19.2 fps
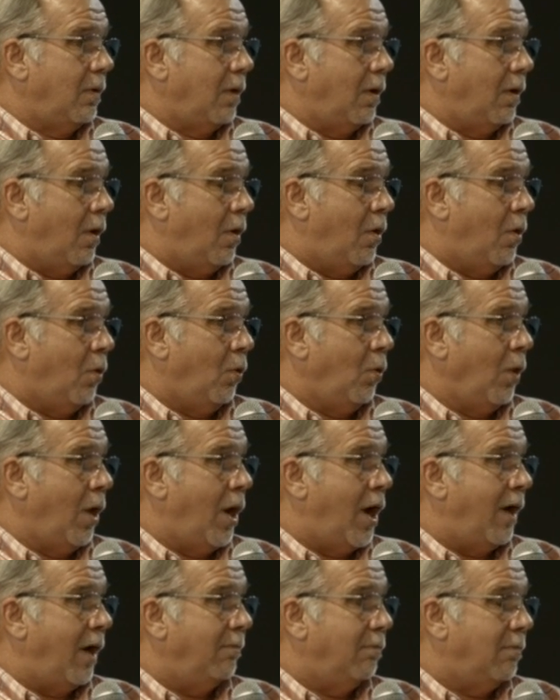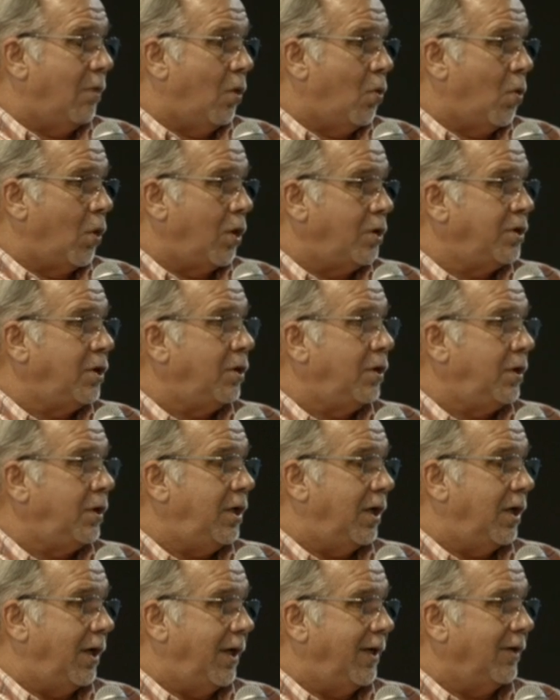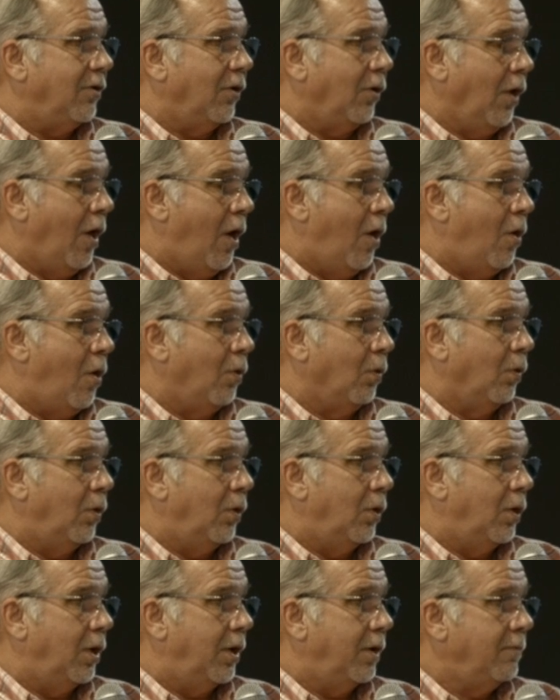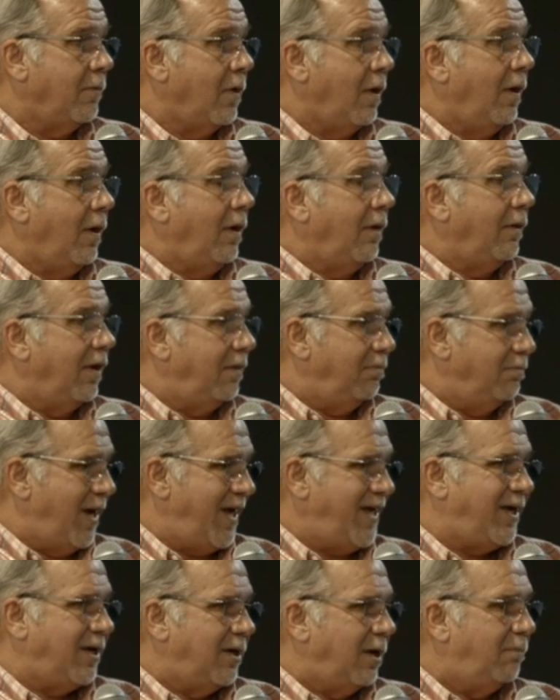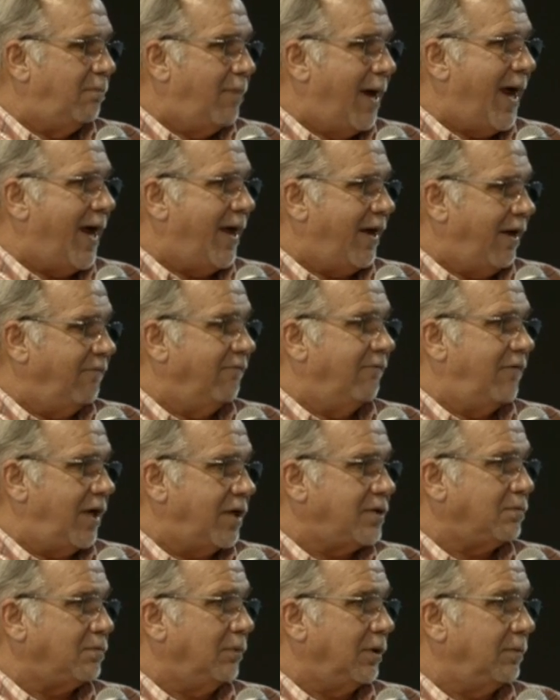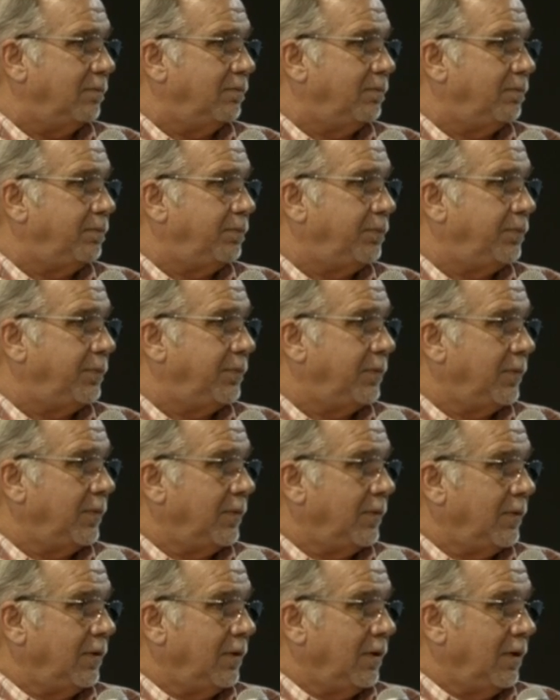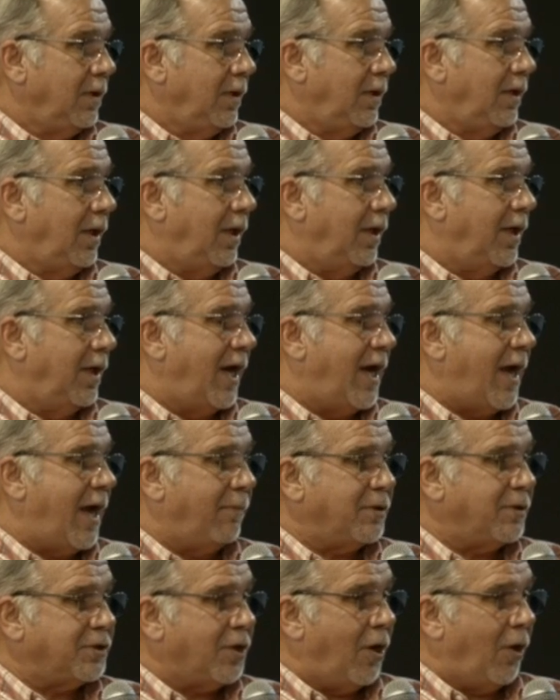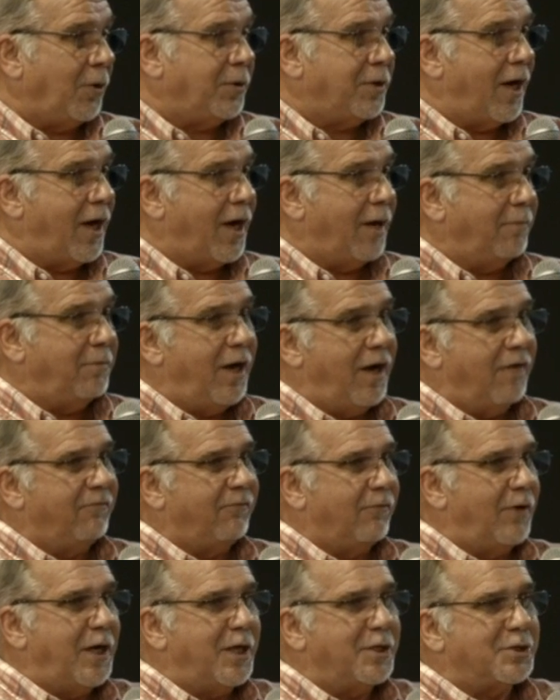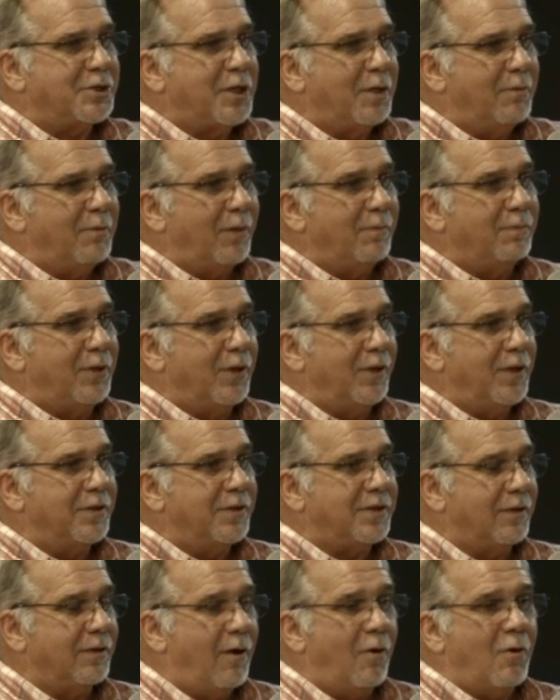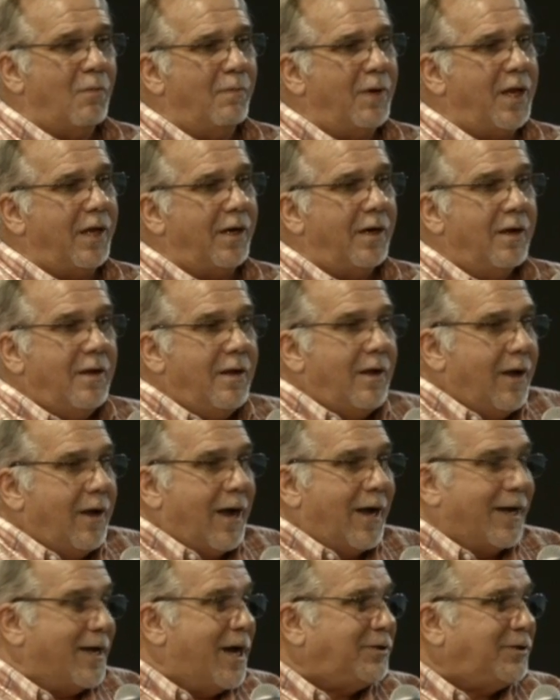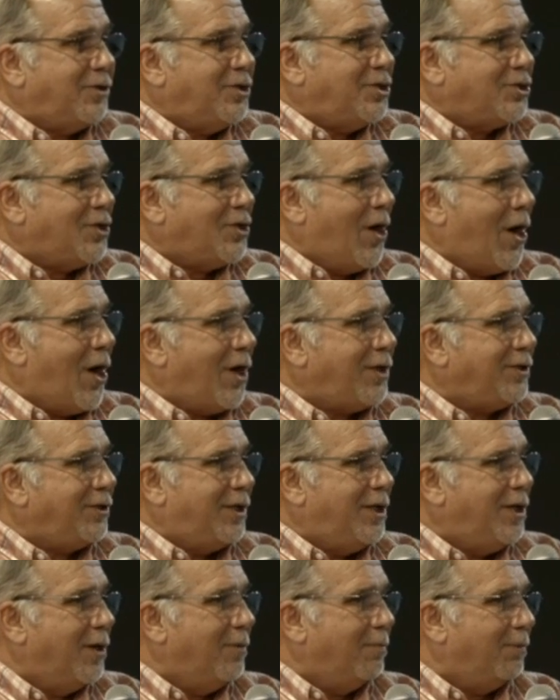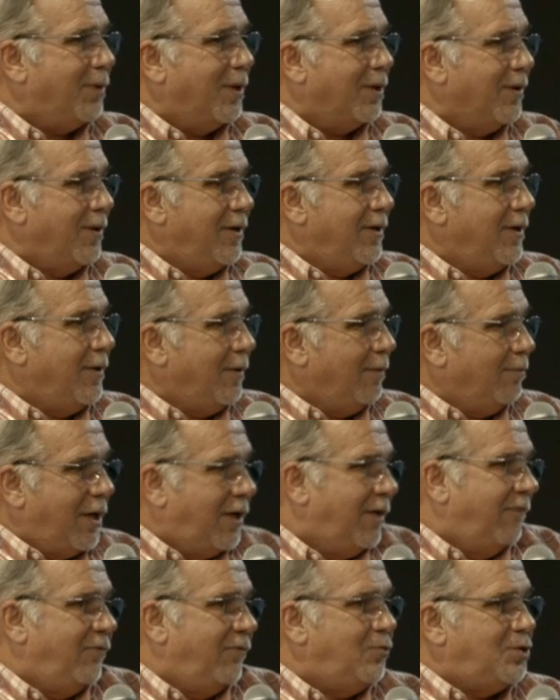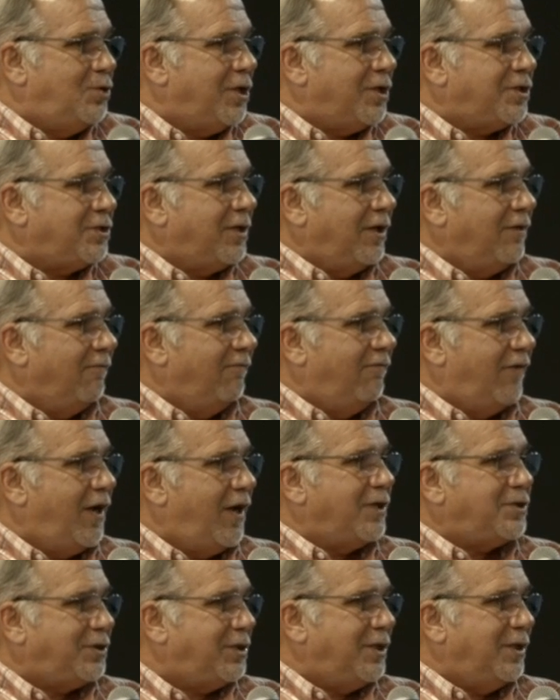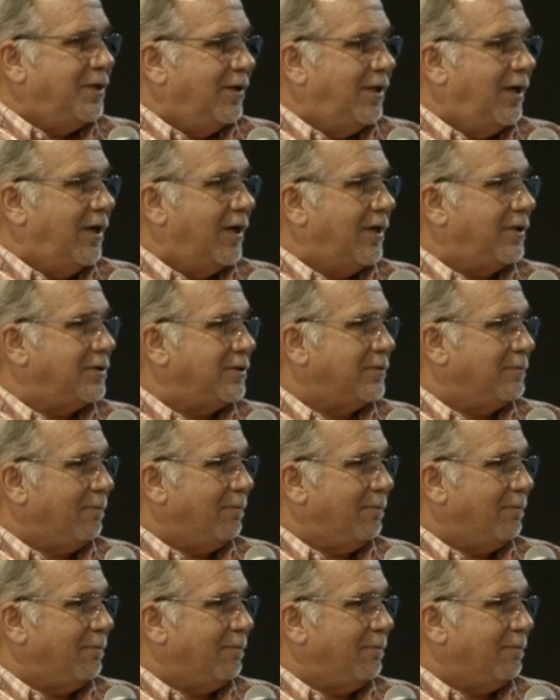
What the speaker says: a whole lot more to you in the long run than making a bad investment. And that happens all the time. You have friends come up to you and say, "Oh man, I got this hot tip, and man, if you just invest in this,"